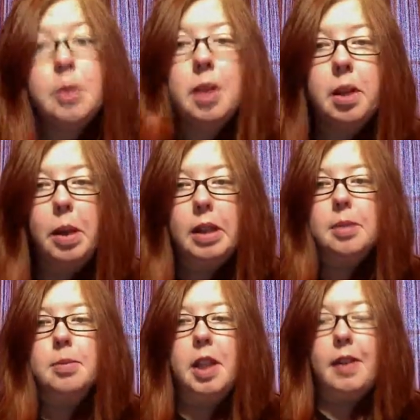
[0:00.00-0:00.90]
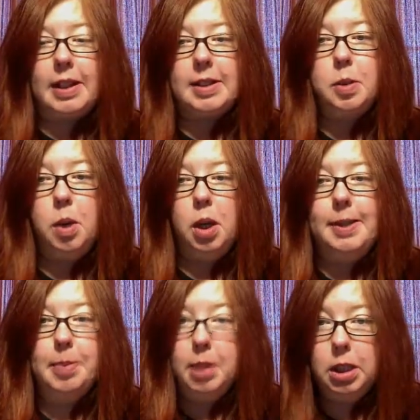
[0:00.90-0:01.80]
And welcome to the Bat Squirrel
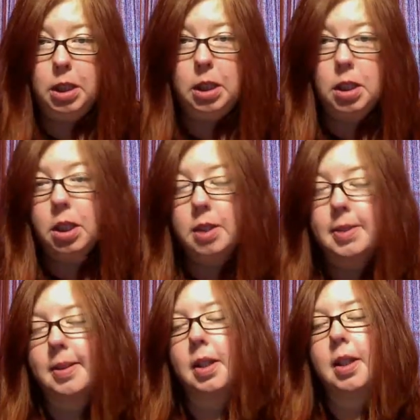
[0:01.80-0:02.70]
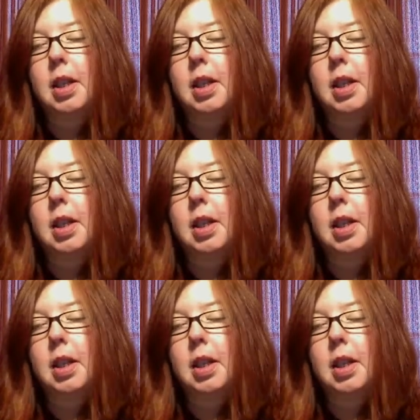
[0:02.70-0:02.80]
Speaks.